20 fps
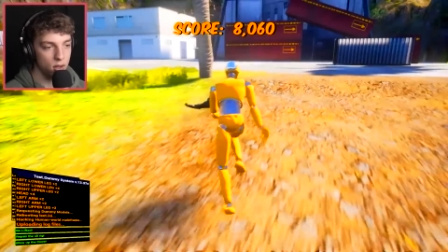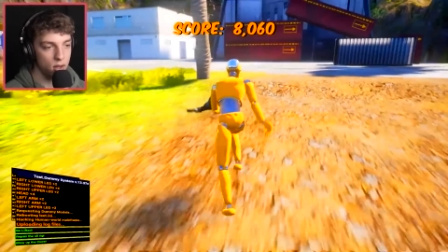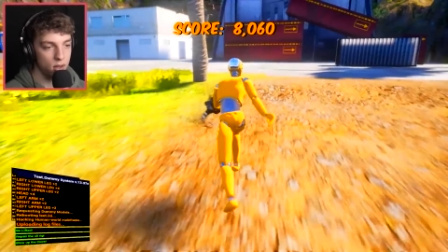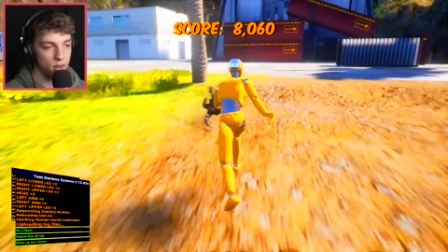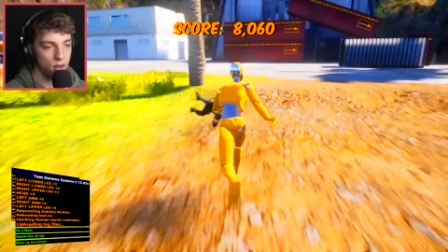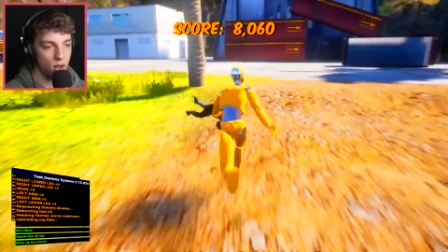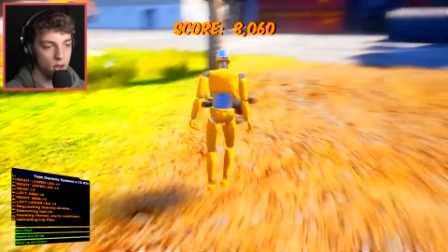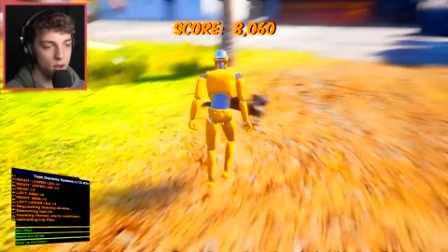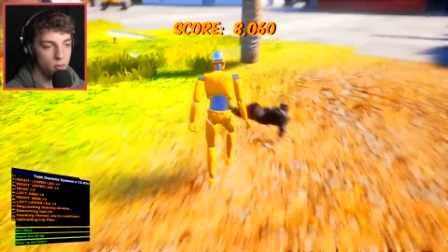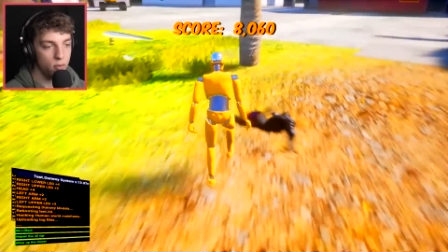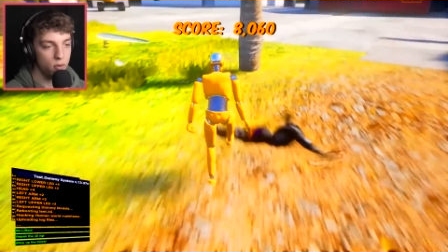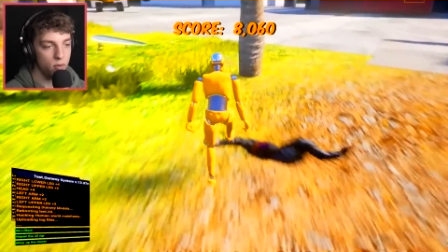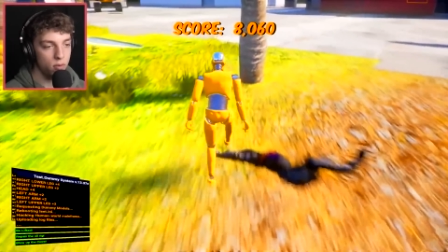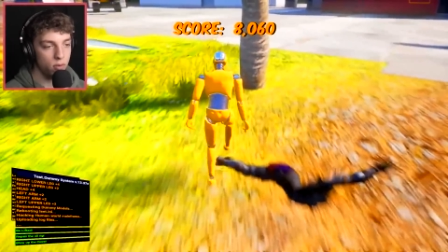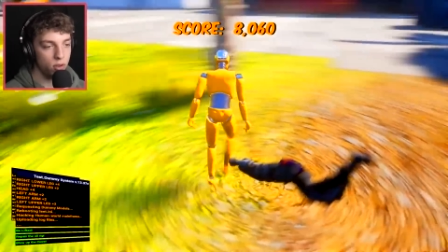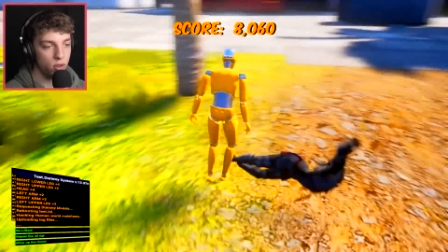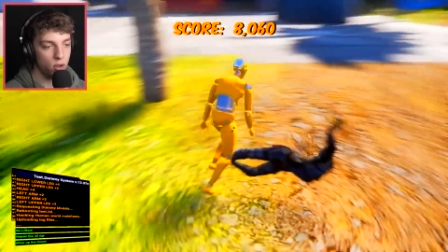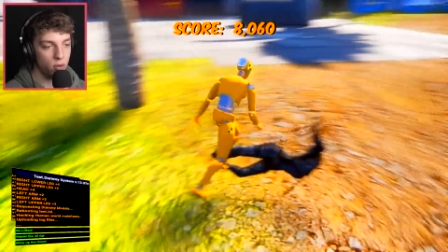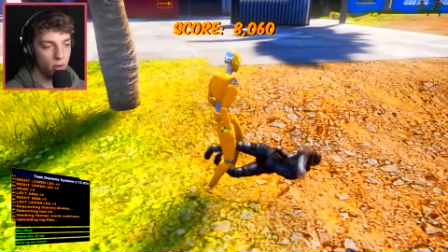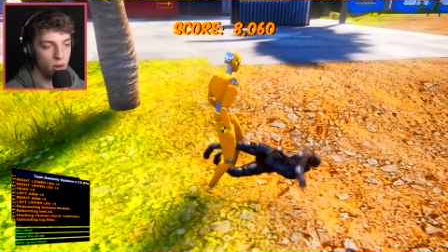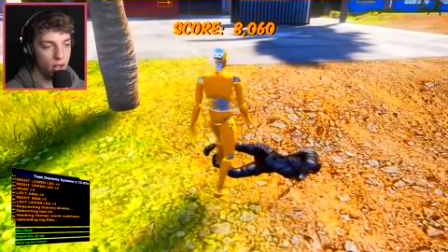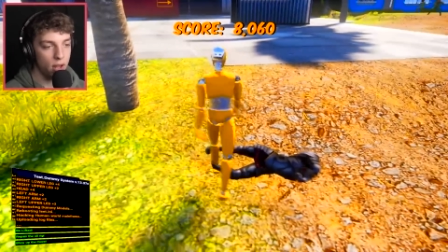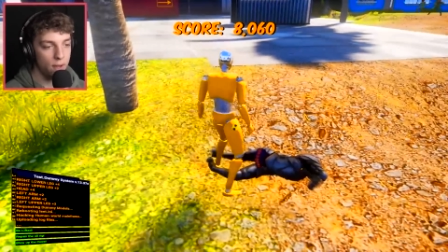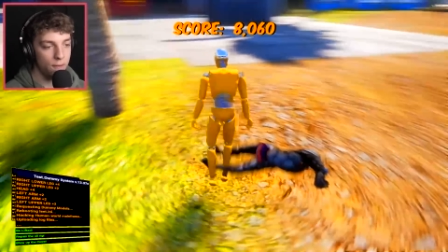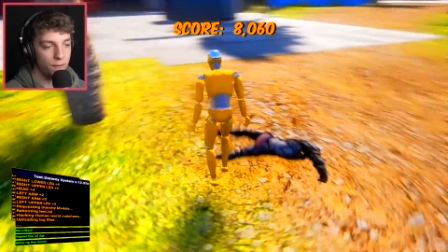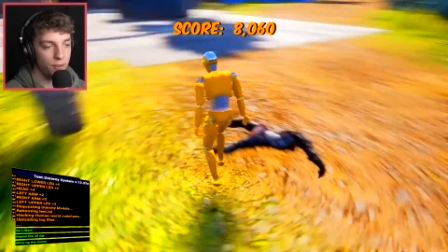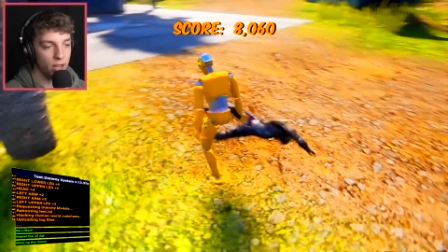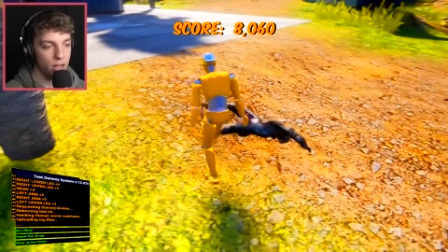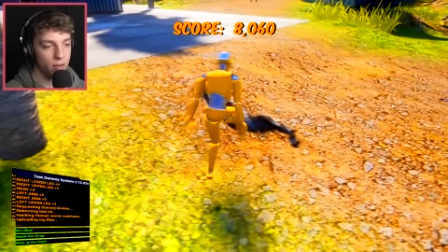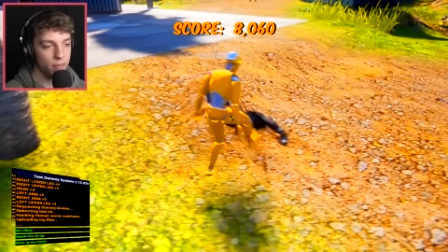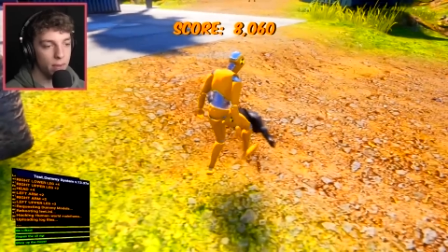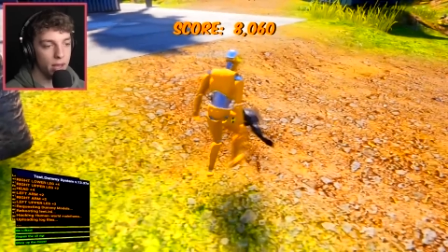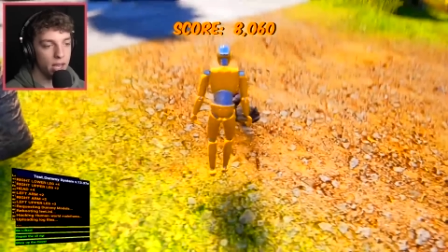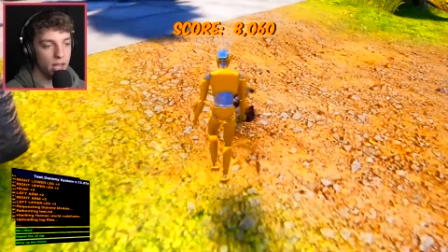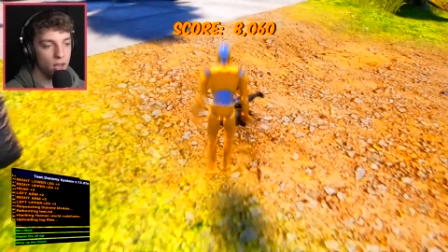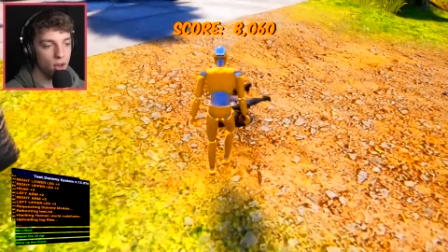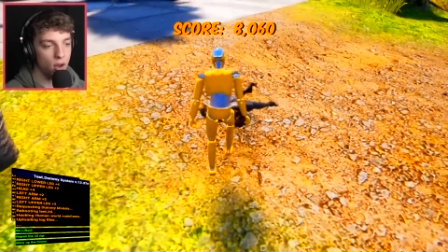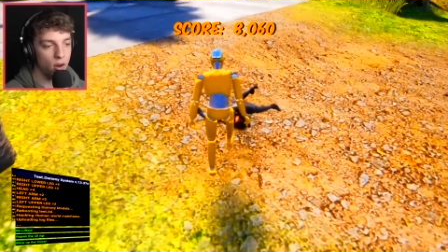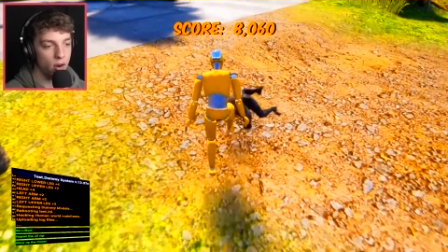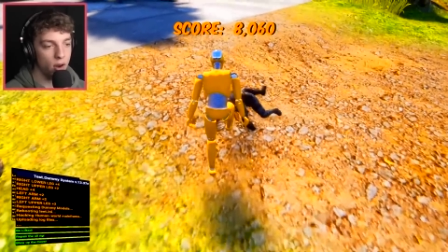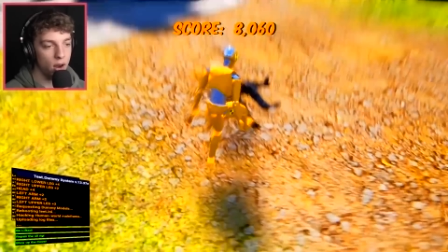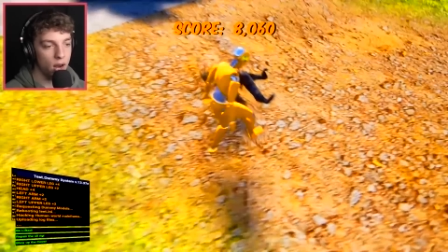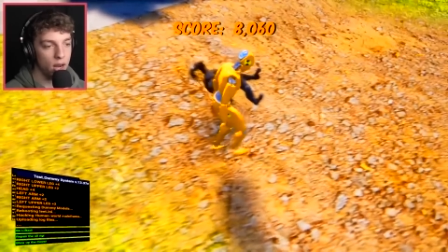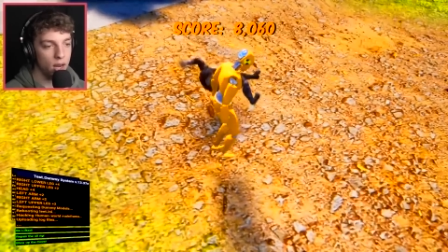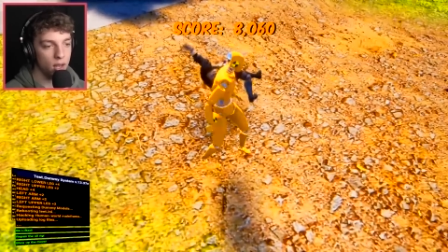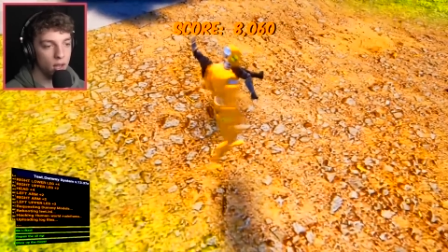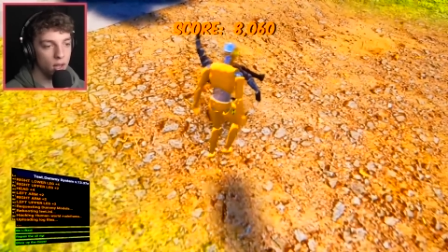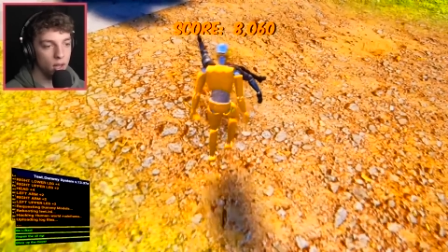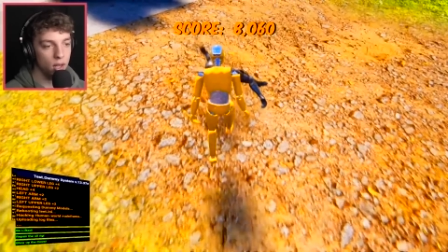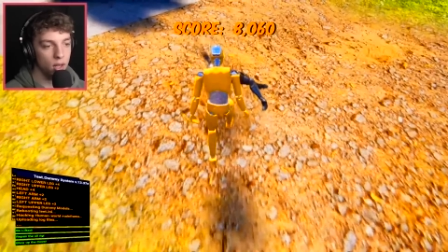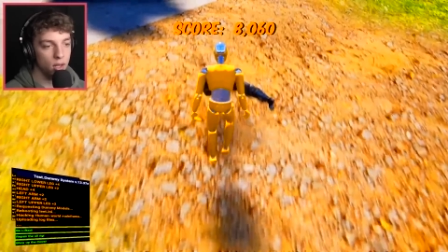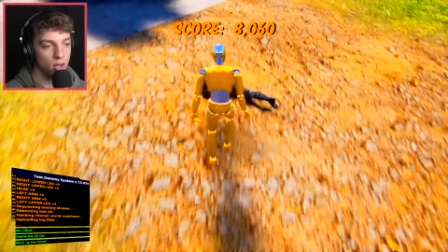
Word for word: This guy won't stop laughing at me, alright?